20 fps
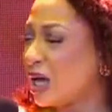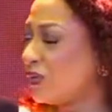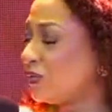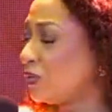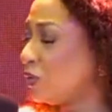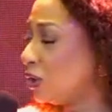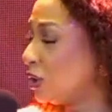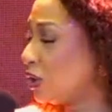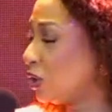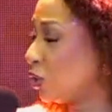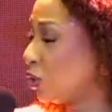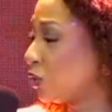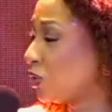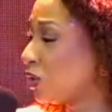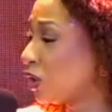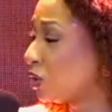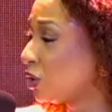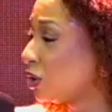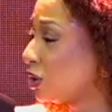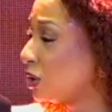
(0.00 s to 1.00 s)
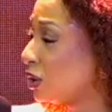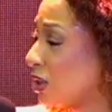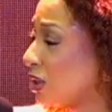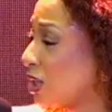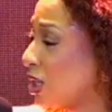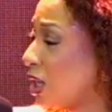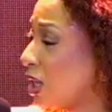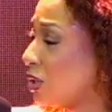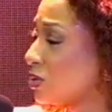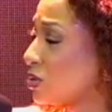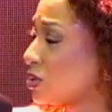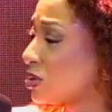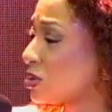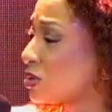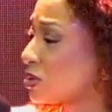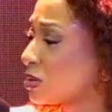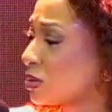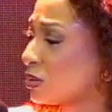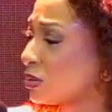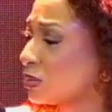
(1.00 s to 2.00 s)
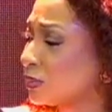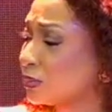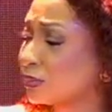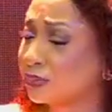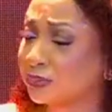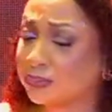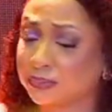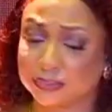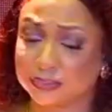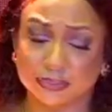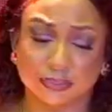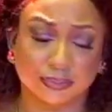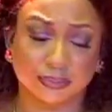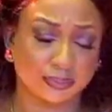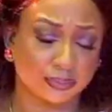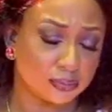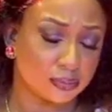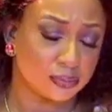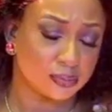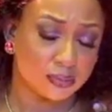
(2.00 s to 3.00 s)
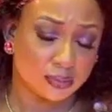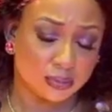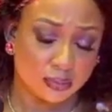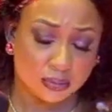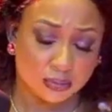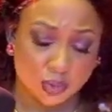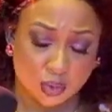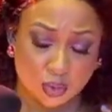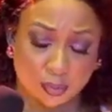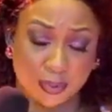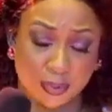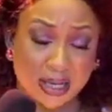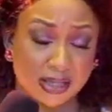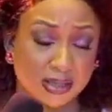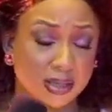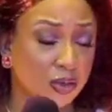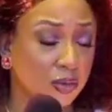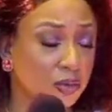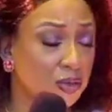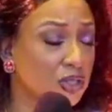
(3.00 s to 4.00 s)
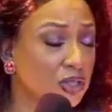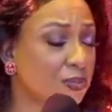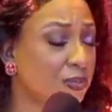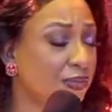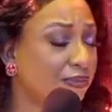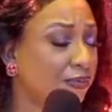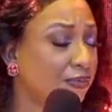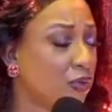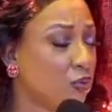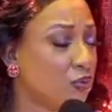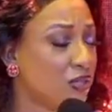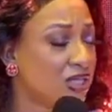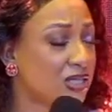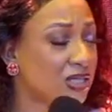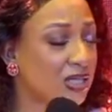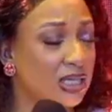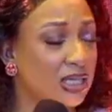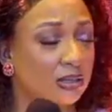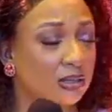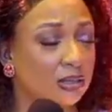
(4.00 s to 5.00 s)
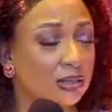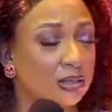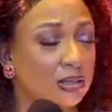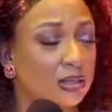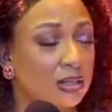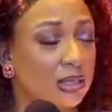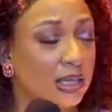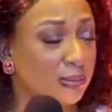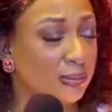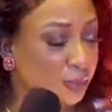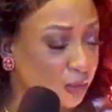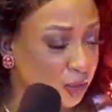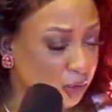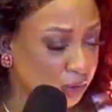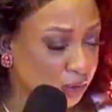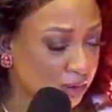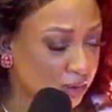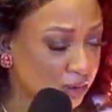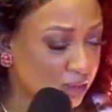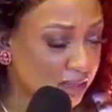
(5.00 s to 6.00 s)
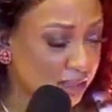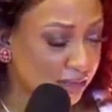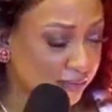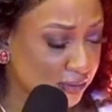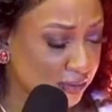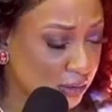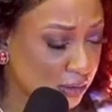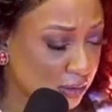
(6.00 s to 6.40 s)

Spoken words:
Instruction in the house to pass across before we start this liberation service.